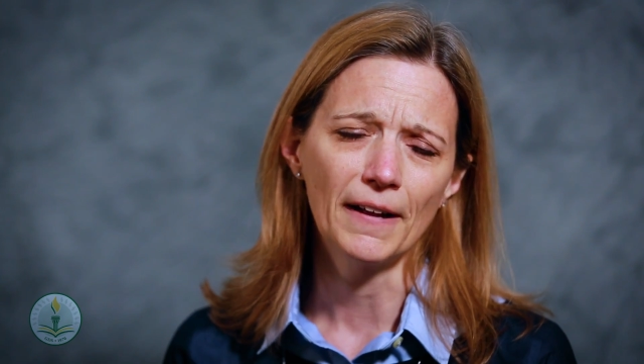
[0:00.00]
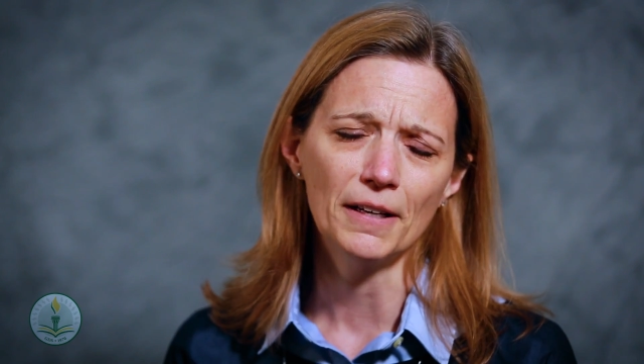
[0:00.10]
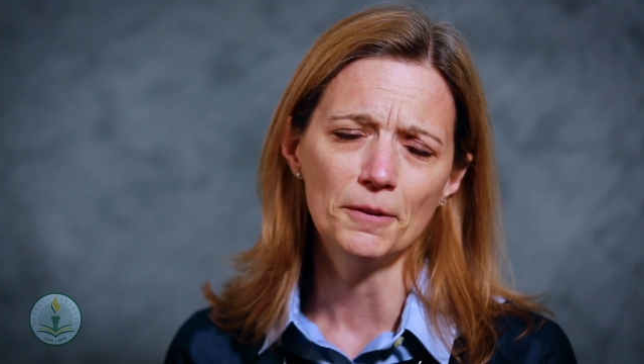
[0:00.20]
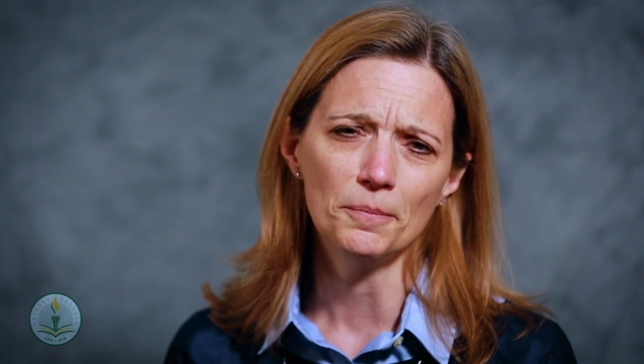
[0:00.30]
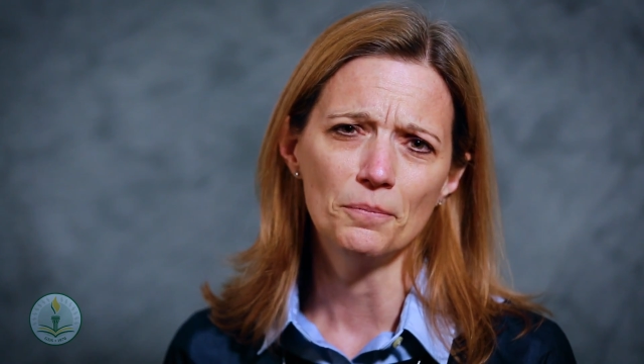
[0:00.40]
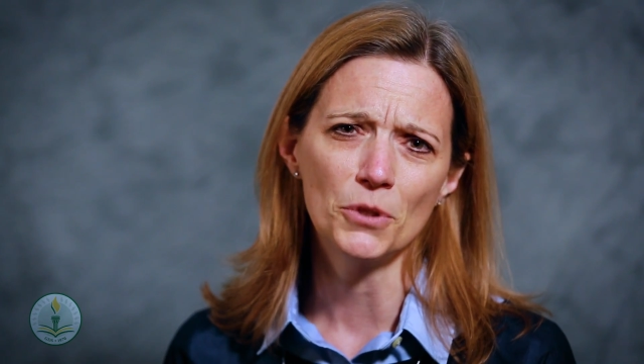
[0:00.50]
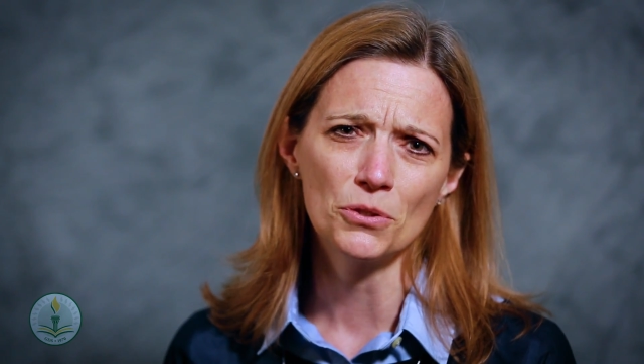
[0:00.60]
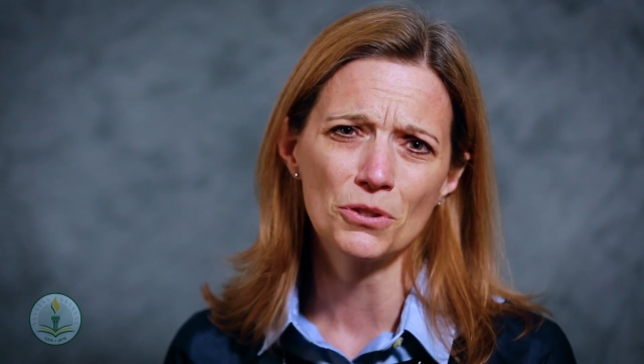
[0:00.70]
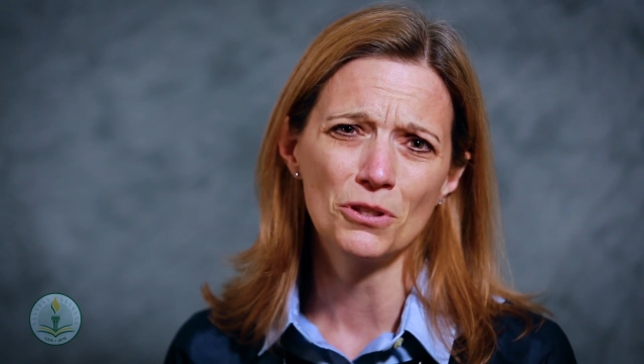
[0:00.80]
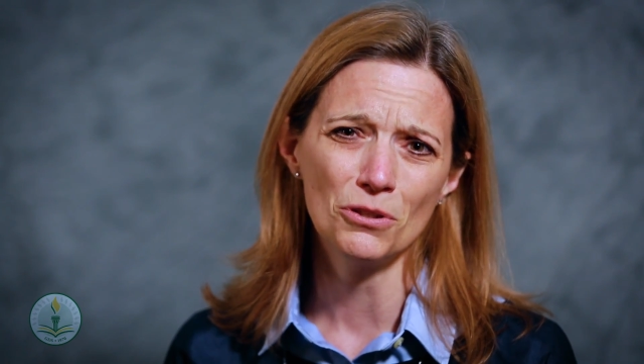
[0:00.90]

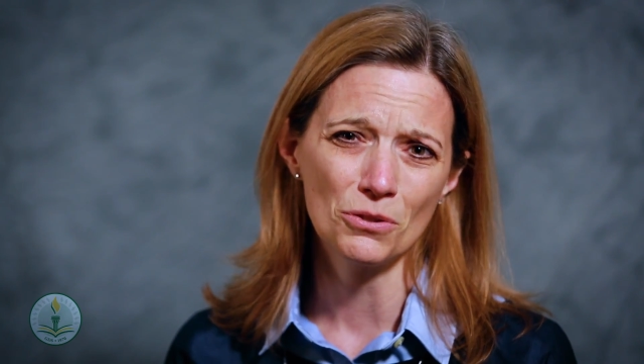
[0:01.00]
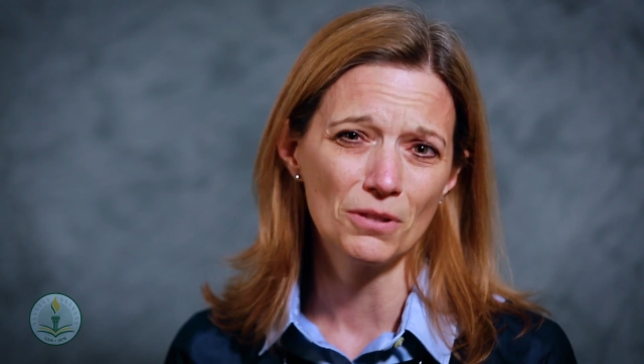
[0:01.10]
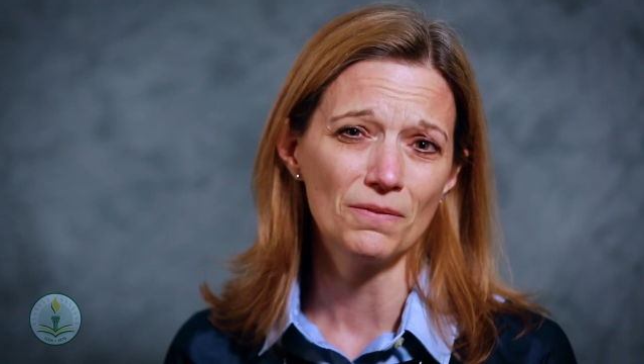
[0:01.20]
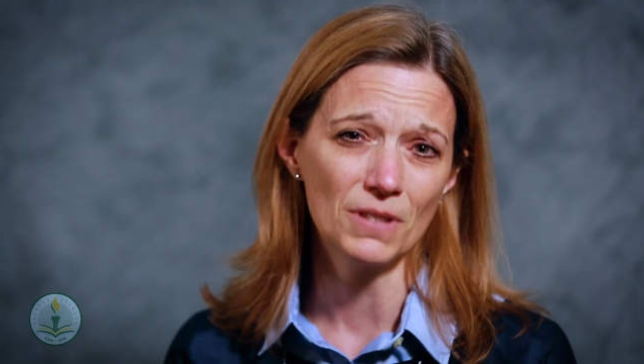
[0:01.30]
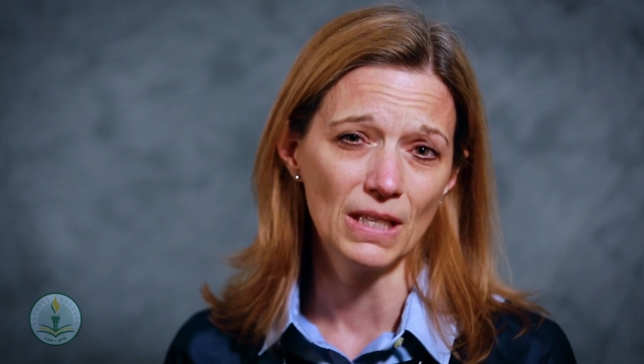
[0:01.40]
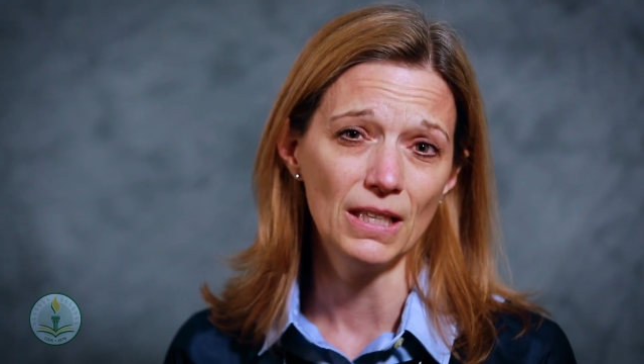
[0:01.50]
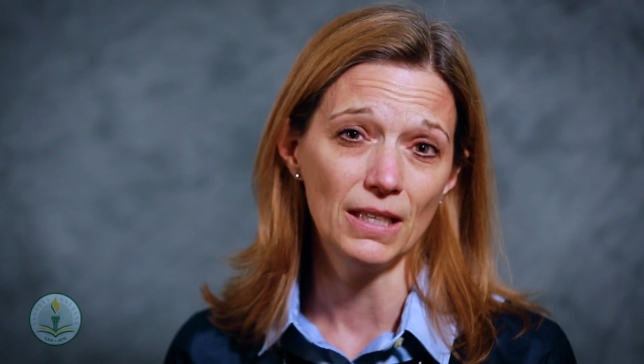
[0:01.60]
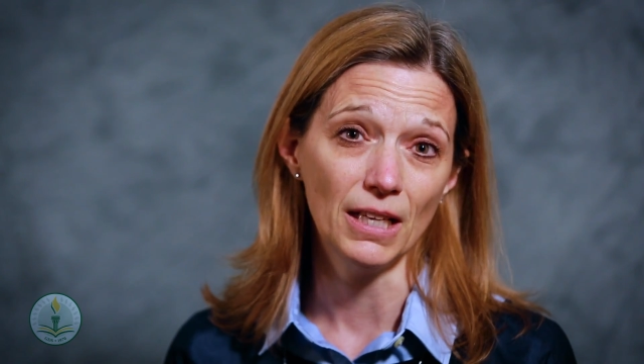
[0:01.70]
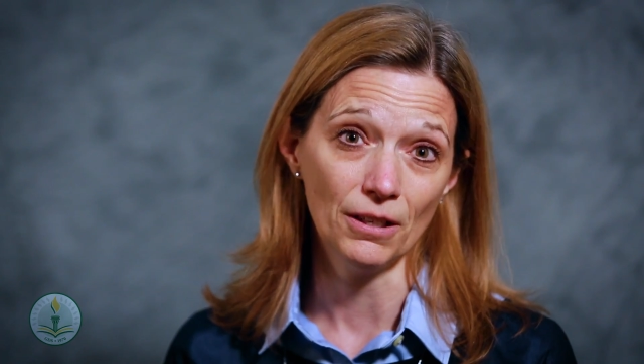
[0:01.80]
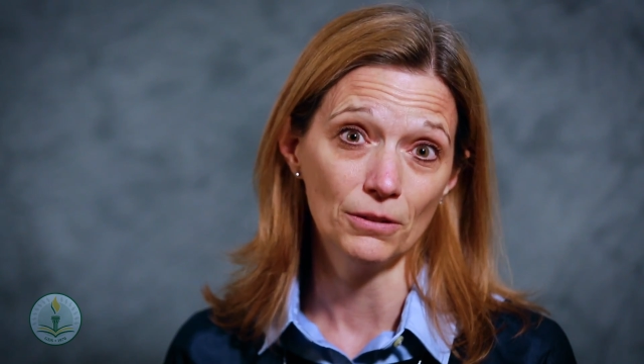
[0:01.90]
most conducive to
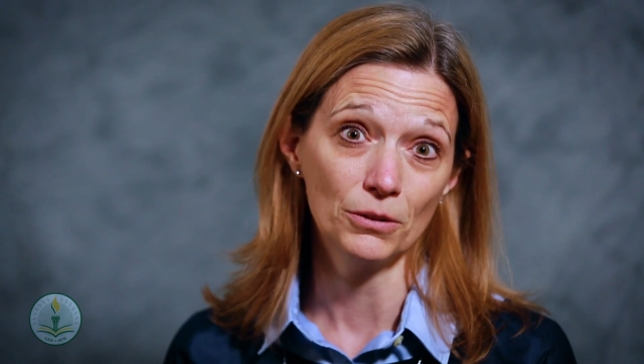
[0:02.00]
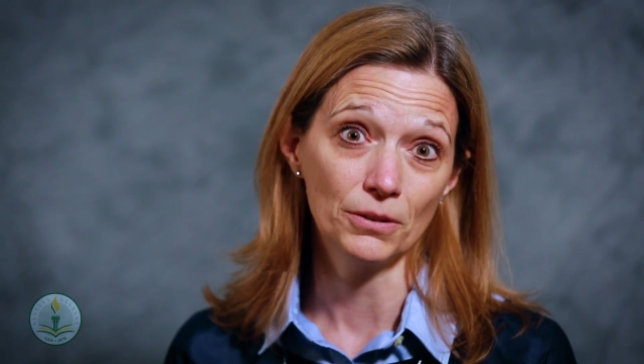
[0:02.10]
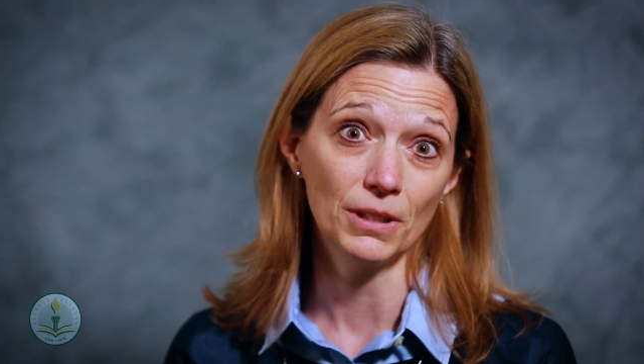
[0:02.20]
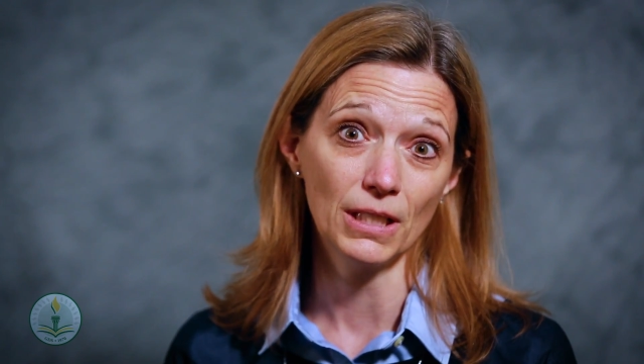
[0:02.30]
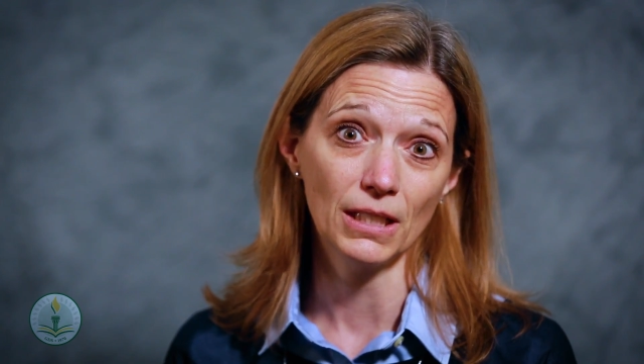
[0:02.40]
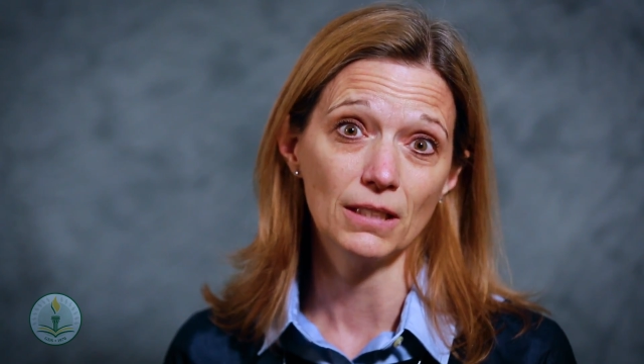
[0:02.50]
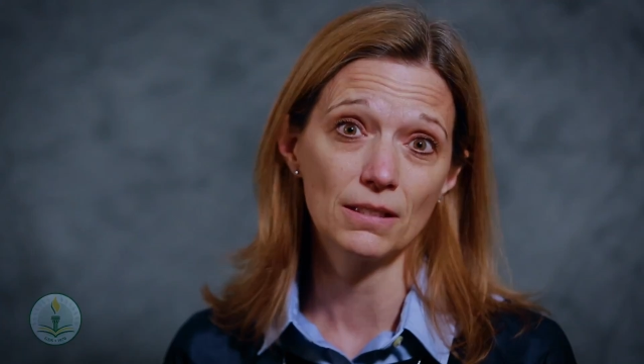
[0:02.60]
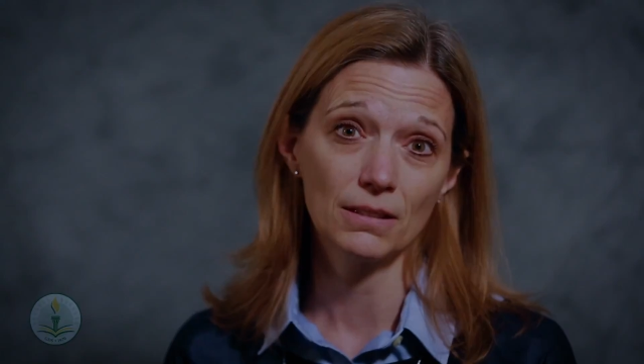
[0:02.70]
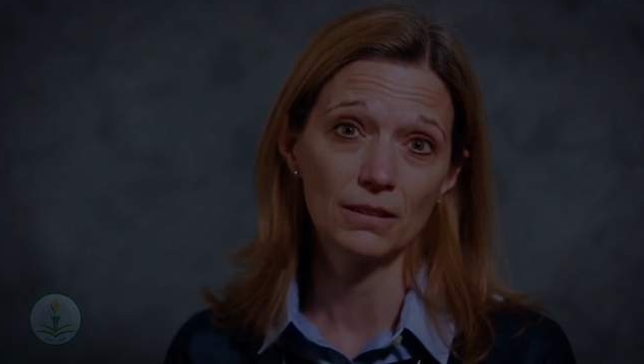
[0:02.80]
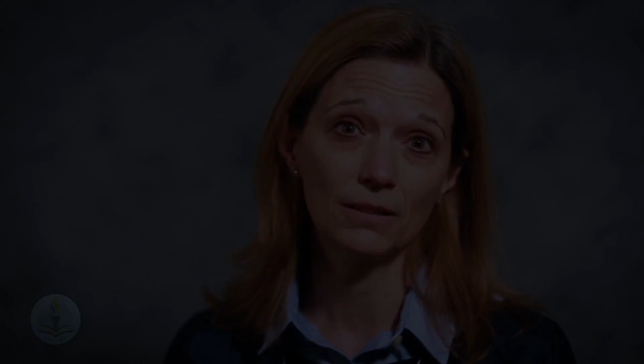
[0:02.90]
their learning
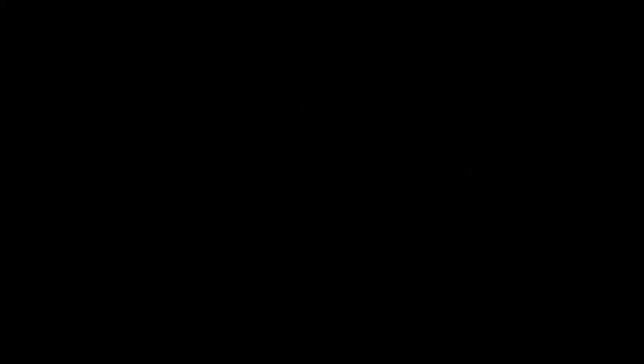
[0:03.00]
needs.